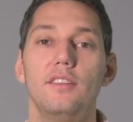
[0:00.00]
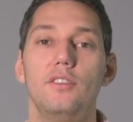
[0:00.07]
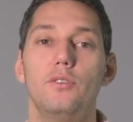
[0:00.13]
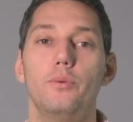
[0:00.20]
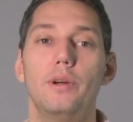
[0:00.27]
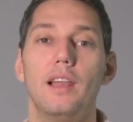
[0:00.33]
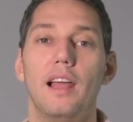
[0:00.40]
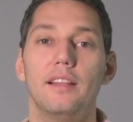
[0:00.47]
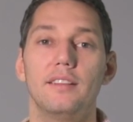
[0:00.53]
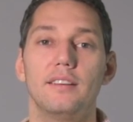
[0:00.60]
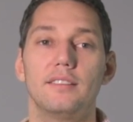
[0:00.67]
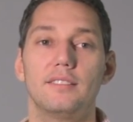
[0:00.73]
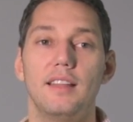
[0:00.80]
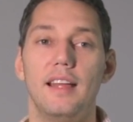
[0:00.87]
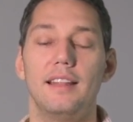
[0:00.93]
you will
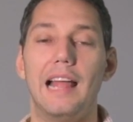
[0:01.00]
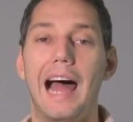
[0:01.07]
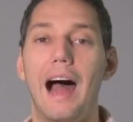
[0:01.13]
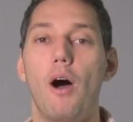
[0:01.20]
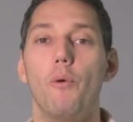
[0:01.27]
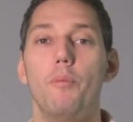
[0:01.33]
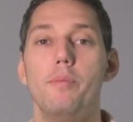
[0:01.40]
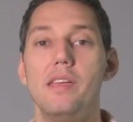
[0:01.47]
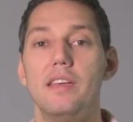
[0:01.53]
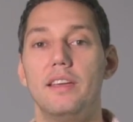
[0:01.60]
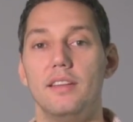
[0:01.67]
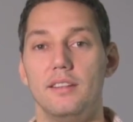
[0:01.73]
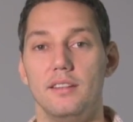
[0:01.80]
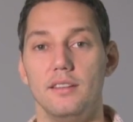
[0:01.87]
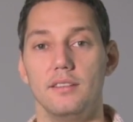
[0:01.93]
understand how
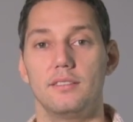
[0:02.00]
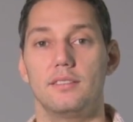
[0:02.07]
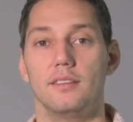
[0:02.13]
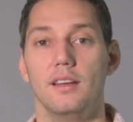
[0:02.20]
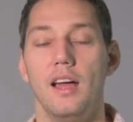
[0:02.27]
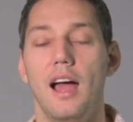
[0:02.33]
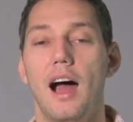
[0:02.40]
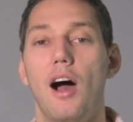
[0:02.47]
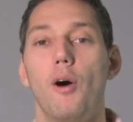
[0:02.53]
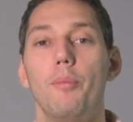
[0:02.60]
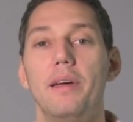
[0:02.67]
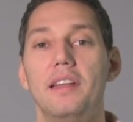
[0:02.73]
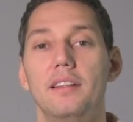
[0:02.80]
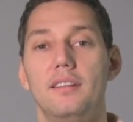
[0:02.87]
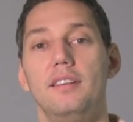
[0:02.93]
big it is, how
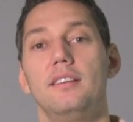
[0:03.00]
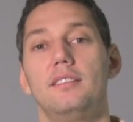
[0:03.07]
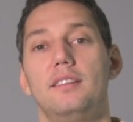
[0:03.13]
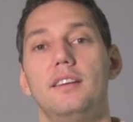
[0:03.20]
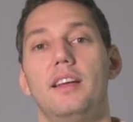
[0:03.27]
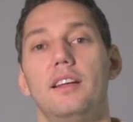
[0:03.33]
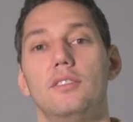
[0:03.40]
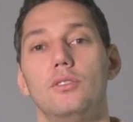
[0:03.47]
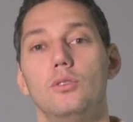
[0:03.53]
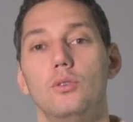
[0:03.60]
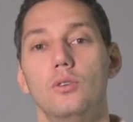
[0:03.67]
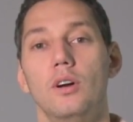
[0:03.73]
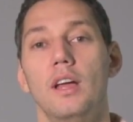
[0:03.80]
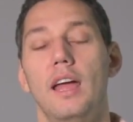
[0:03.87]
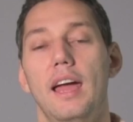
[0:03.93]
many things it can
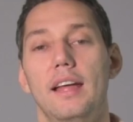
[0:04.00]
do.